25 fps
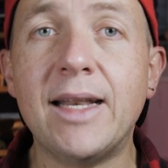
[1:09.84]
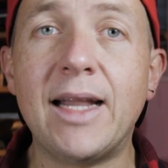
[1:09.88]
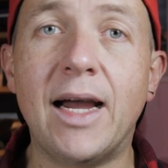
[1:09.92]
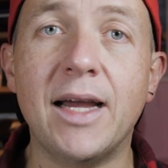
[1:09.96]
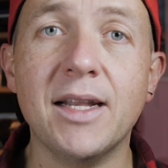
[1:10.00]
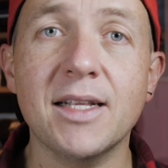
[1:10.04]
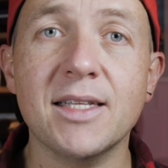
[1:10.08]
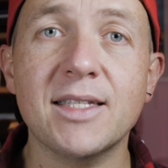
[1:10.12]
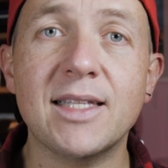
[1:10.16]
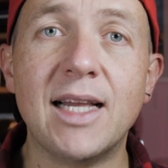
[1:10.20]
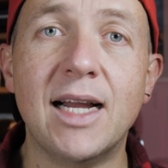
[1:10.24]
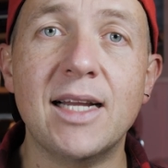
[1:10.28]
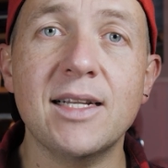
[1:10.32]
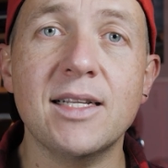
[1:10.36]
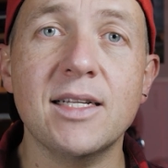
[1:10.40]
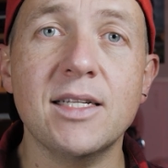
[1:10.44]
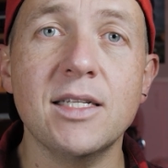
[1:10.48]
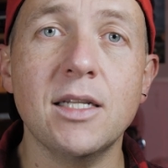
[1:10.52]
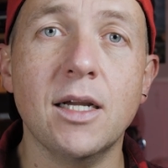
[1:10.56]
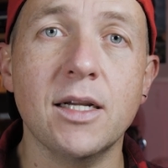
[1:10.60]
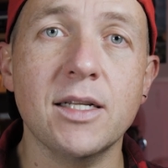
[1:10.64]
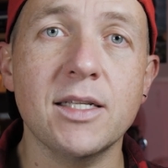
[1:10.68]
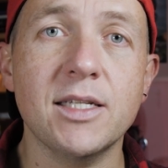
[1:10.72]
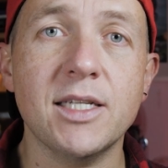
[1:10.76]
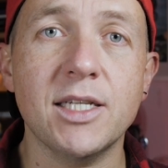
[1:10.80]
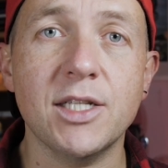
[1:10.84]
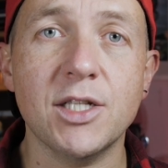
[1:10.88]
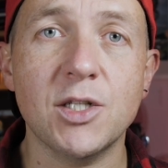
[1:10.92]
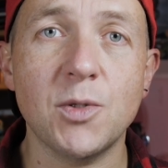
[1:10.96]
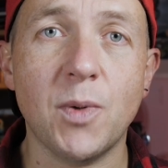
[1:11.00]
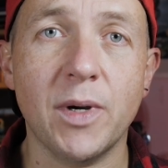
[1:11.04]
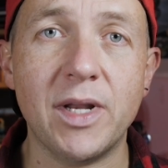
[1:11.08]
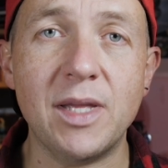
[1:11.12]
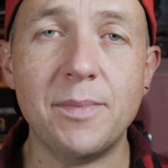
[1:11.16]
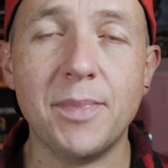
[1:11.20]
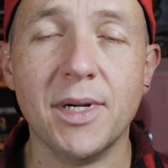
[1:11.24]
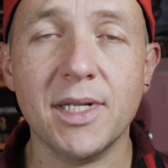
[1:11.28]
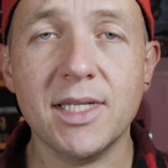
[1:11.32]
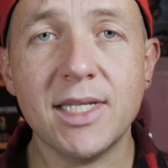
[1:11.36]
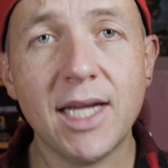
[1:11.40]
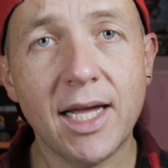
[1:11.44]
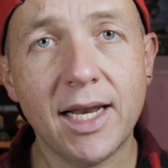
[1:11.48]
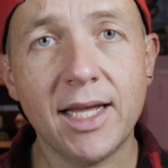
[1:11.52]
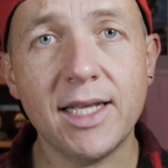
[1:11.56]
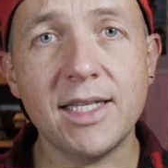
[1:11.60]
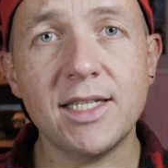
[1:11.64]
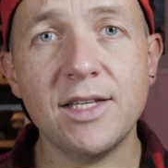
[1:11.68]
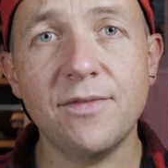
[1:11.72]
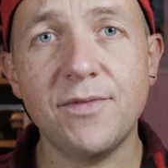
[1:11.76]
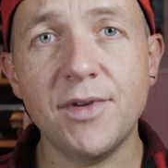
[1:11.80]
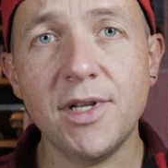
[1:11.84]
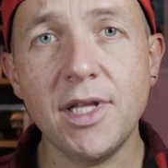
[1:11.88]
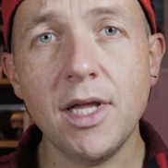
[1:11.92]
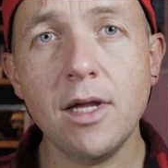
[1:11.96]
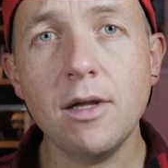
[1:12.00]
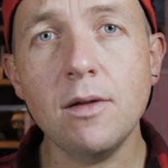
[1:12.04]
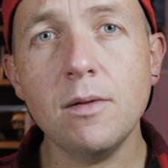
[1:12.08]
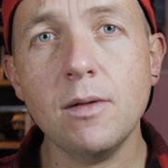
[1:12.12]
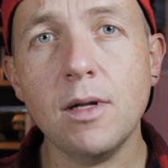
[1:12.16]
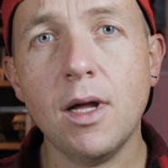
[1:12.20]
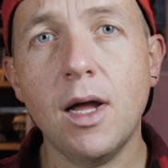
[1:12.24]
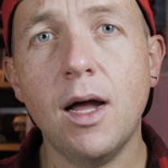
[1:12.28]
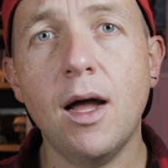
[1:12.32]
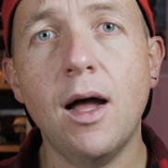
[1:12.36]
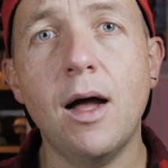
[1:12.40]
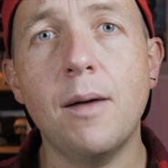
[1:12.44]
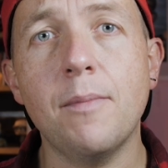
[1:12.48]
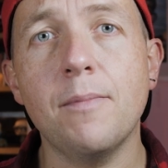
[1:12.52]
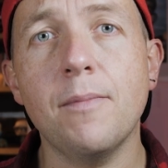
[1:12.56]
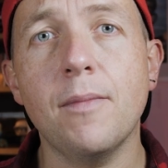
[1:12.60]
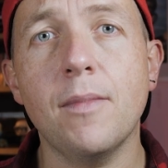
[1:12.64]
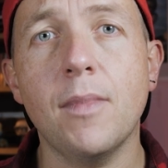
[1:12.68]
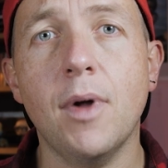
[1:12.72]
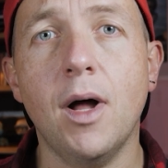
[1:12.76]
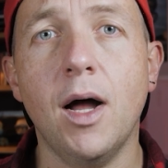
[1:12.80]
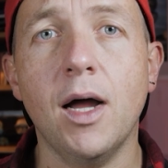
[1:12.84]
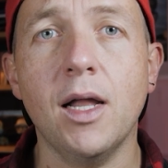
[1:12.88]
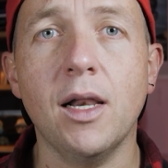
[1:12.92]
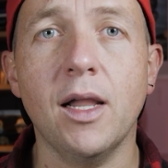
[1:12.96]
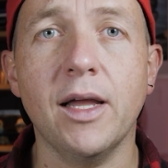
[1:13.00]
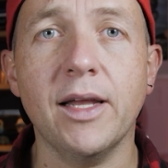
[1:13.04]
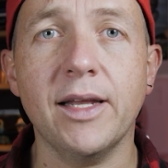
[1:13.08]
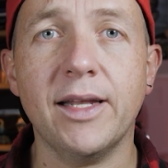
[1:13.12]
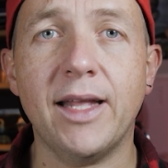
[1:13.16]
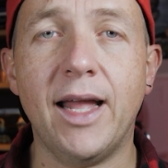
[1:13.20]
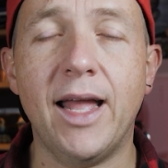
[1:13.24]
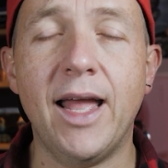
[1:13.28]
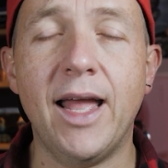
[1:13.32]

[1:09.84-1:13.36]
Now in a standard 1920 by 1080 video, I like